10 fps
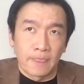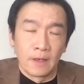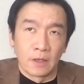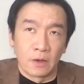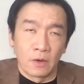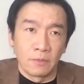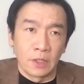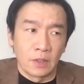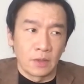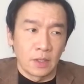you know, I
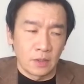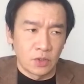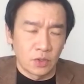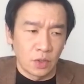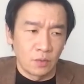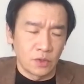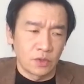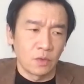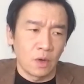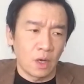mean, it's it
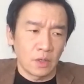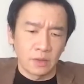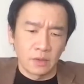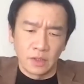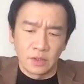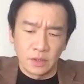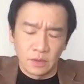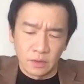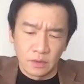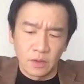was so hot, and
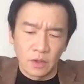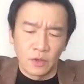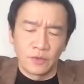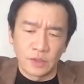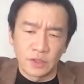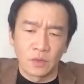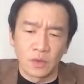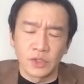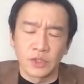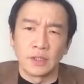you know, the earth is
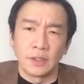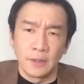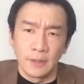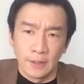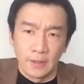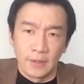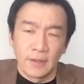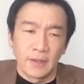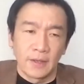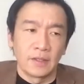scorched, and
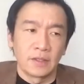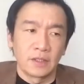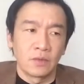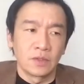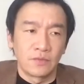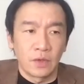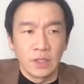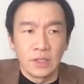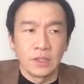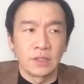and so it's
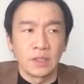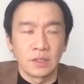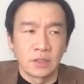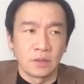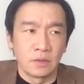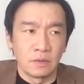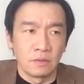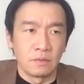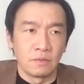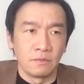very easy
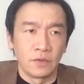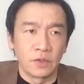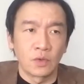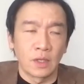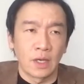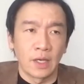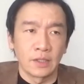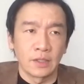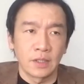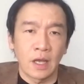to
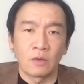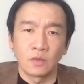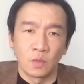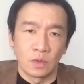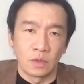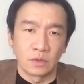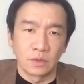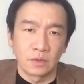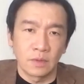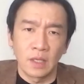visualize outworld.
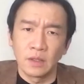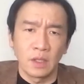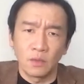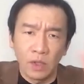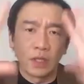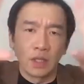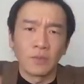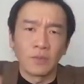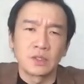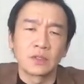And really, I
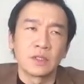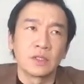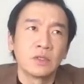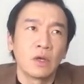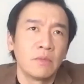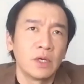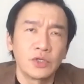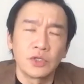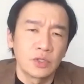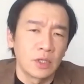mean, there's just not
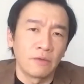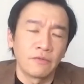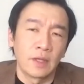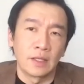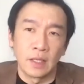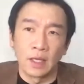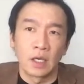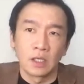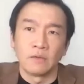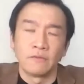much stuff that they
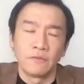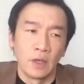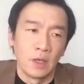kind of